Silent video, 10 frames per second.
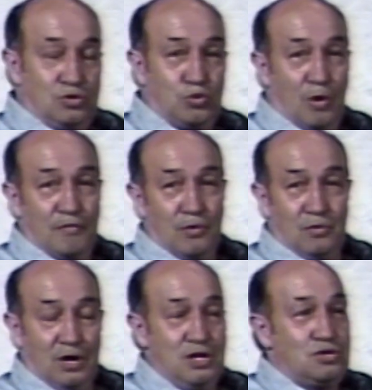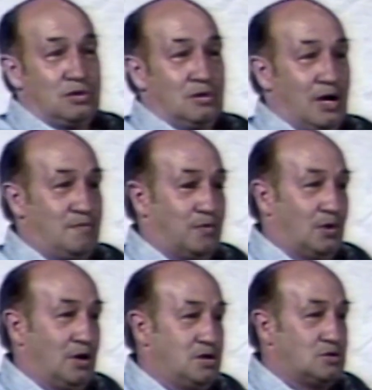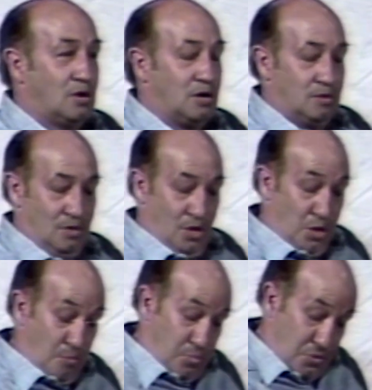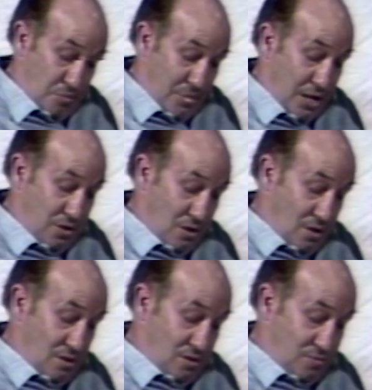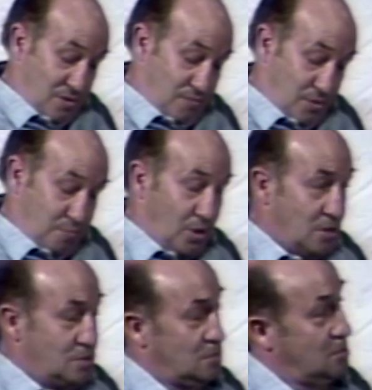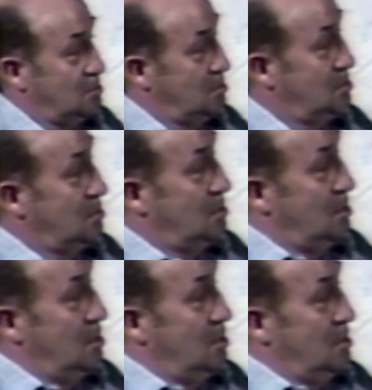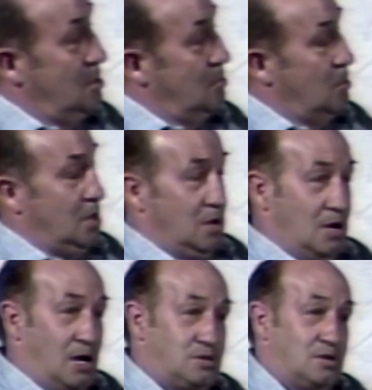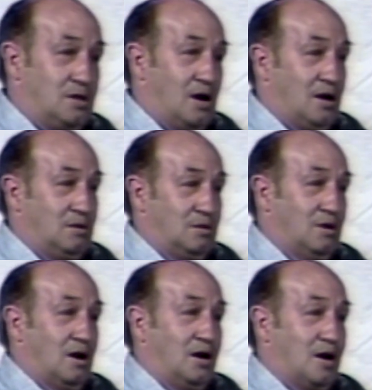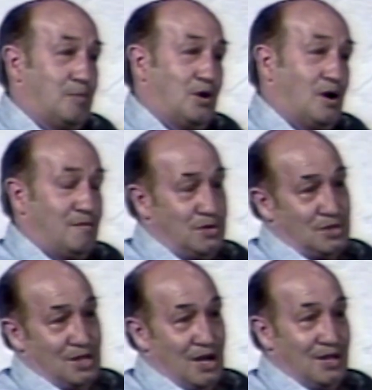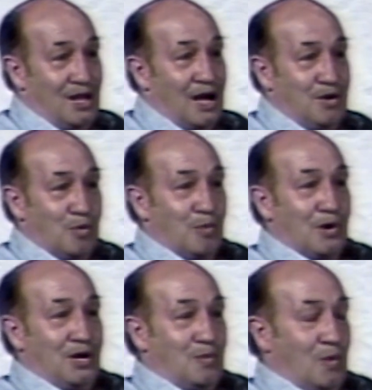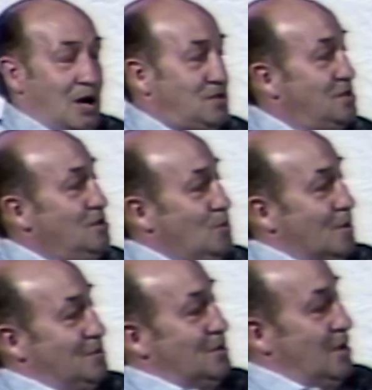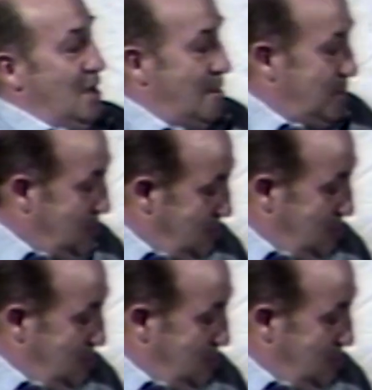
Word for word: swivel, leash, eight-foot leash on her, put her in the backyard on a three-foot perch, went in the house, sat down, got a cup of coffee, sat down in the dining room where he could watch. He knew what was going to happen.